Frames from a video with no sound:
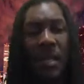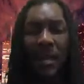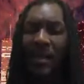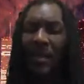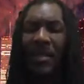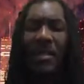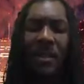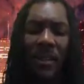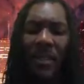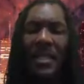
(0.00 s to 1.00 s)
This is a
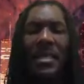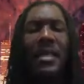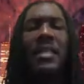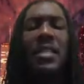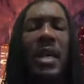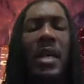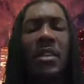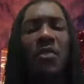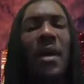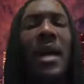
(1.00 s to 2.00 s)
this is an exchange
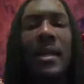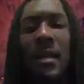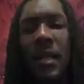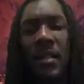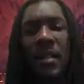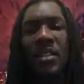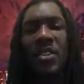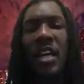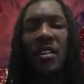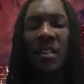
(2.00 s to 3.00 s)
of ideas, an
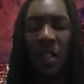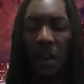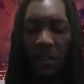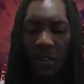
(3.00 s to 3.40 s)
exchange of thoughts.